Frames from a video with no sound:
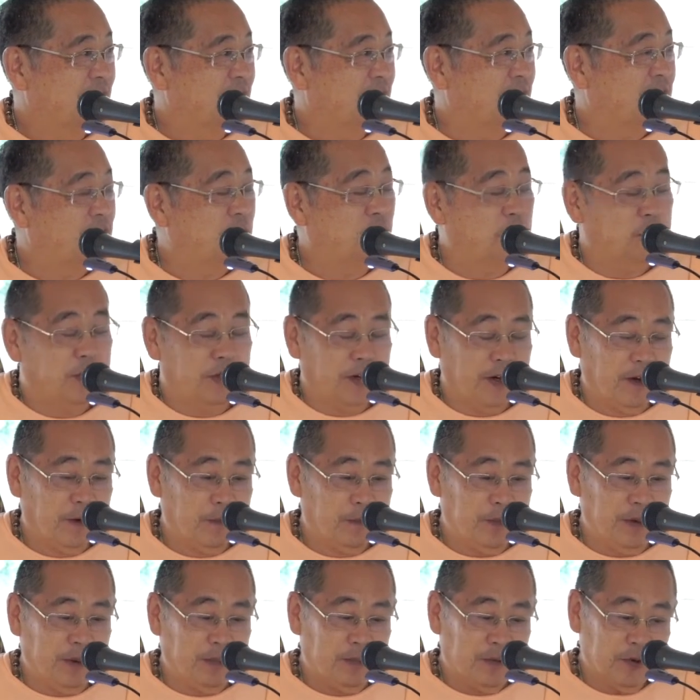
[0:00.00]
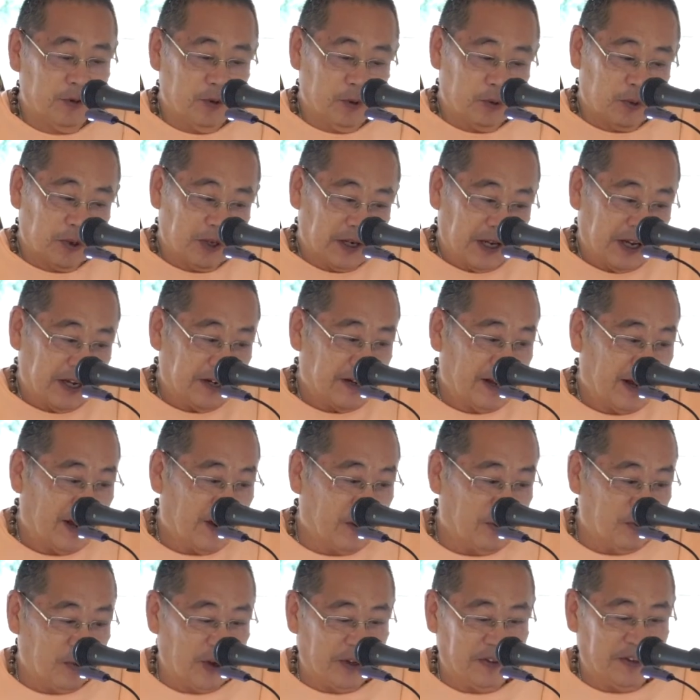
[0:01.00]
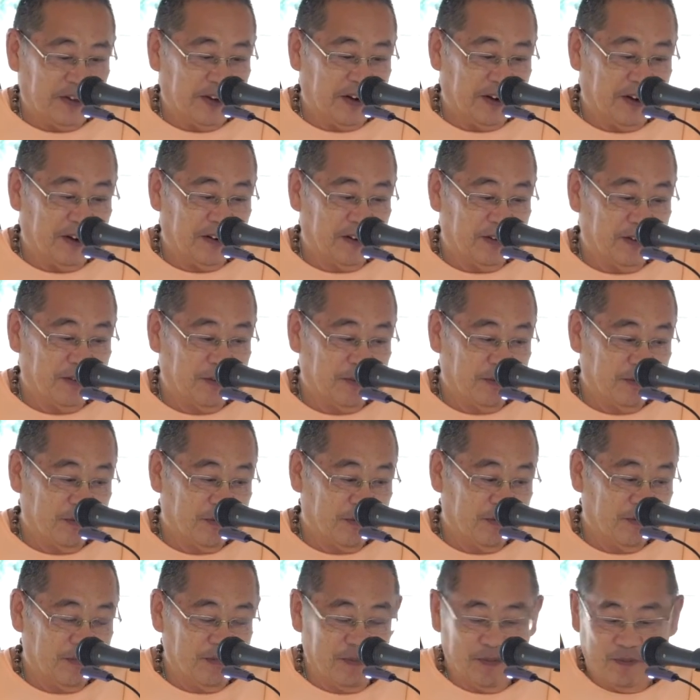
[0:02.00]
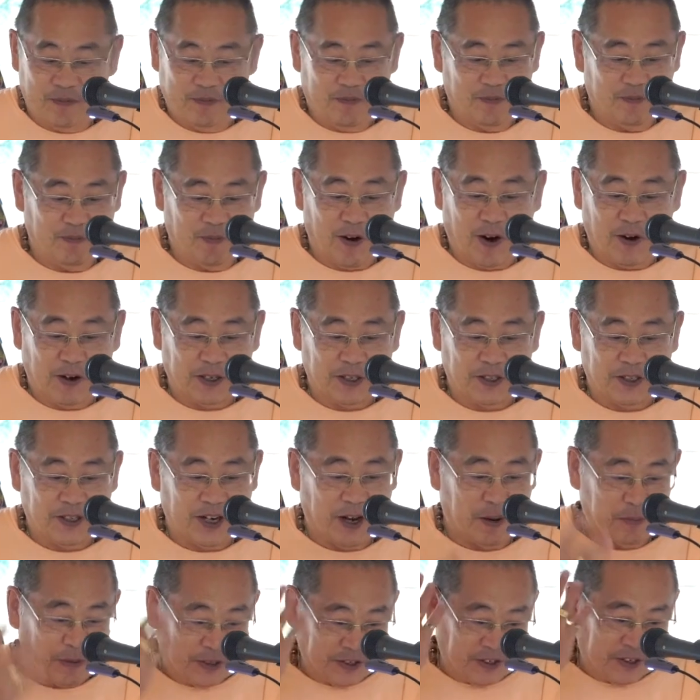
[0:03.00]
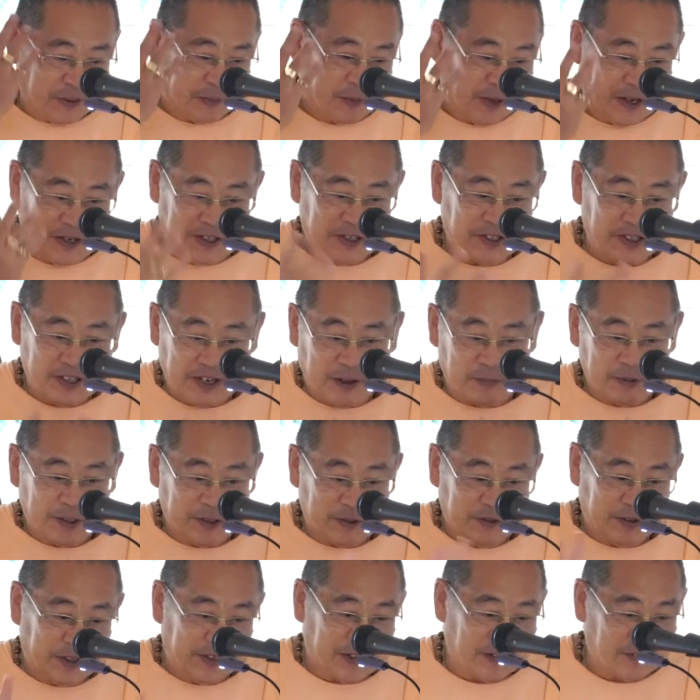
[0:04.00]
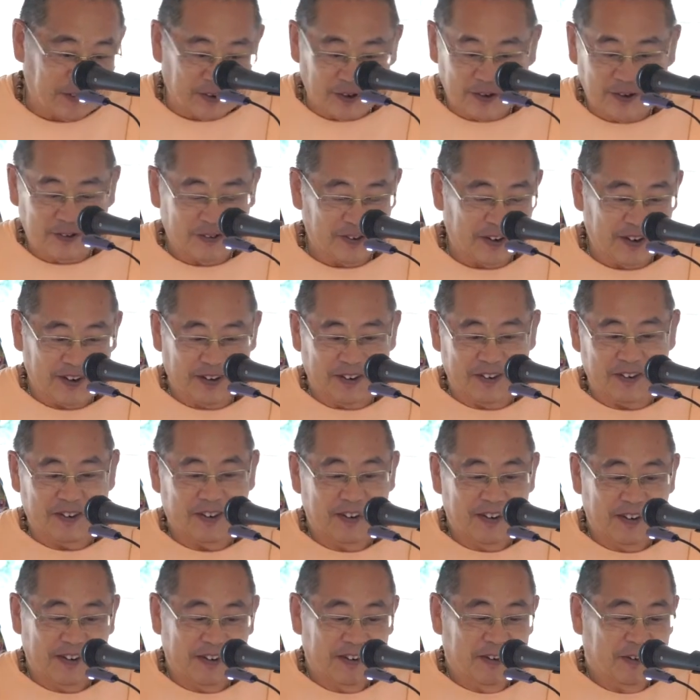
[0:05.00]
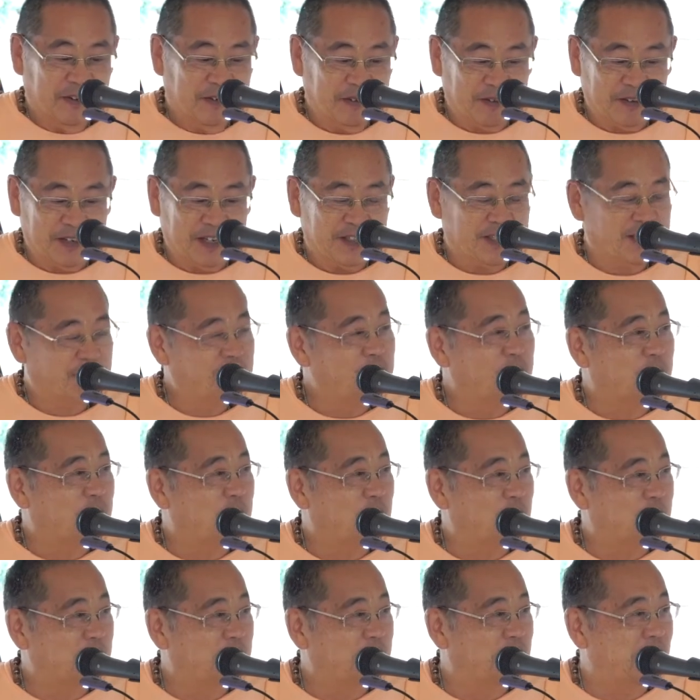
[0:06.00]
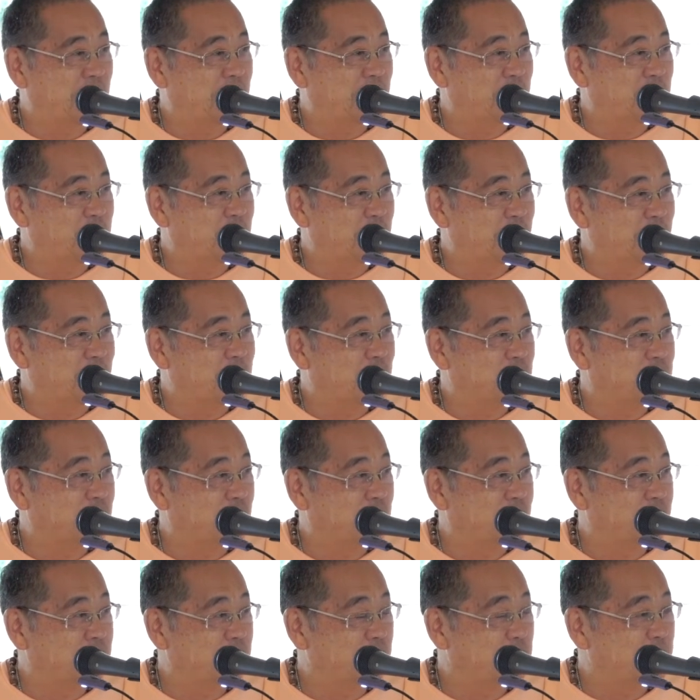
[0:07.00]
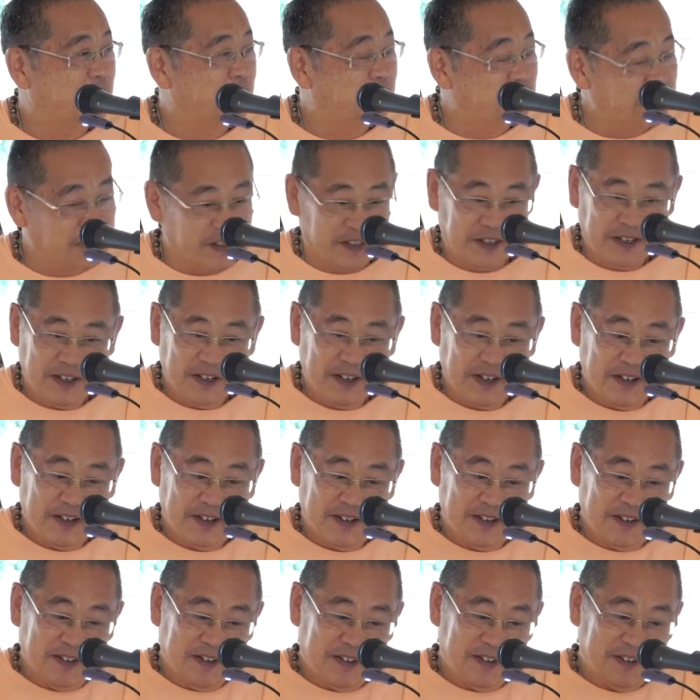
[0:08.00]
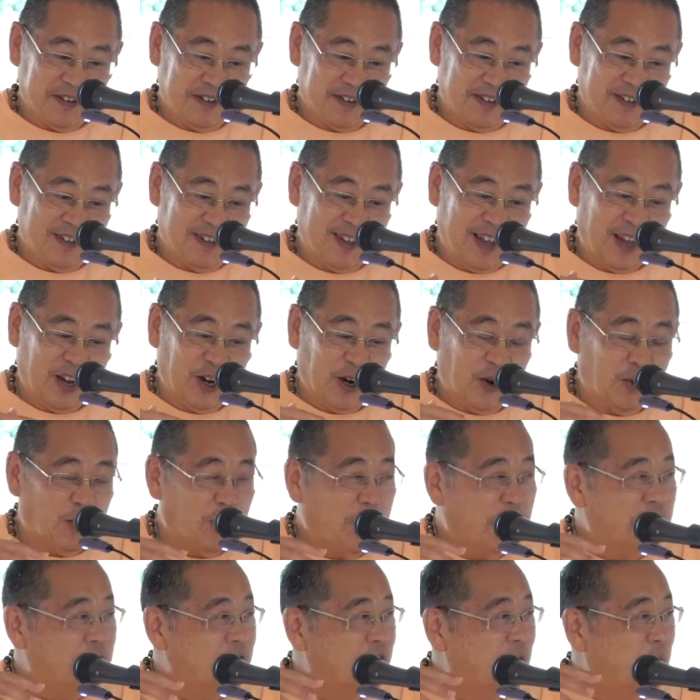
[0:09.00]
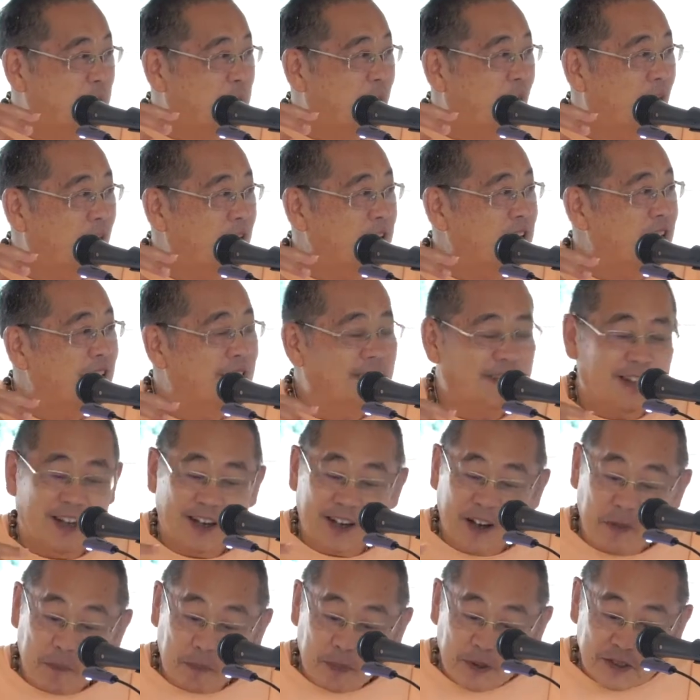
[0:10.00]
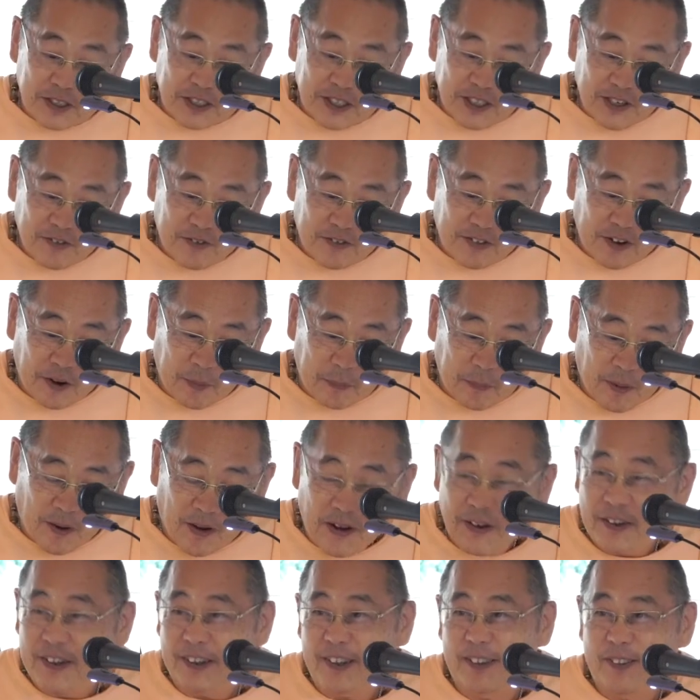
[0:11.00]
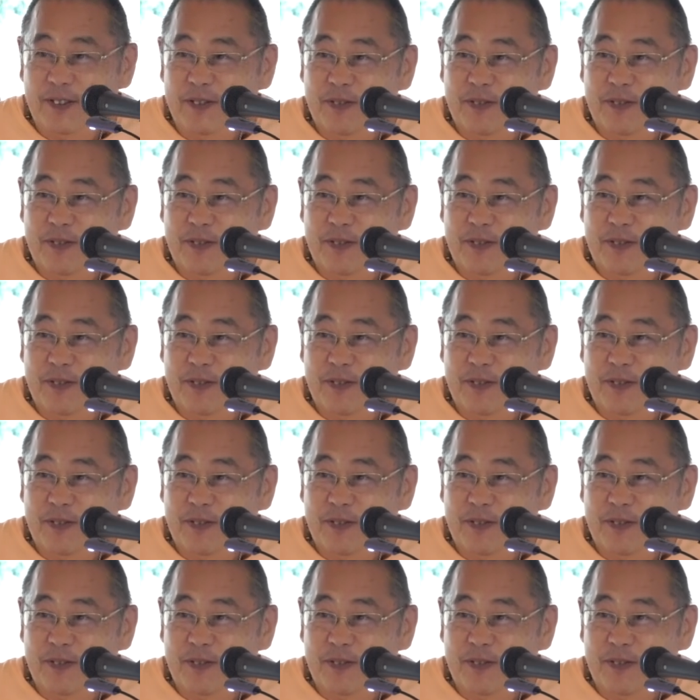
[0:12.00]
So we have people who relate how when their heart stops and the brain stops or whatever, and they're so-called dead or whatever for a few minutes, they go out of their body and they can perceive their body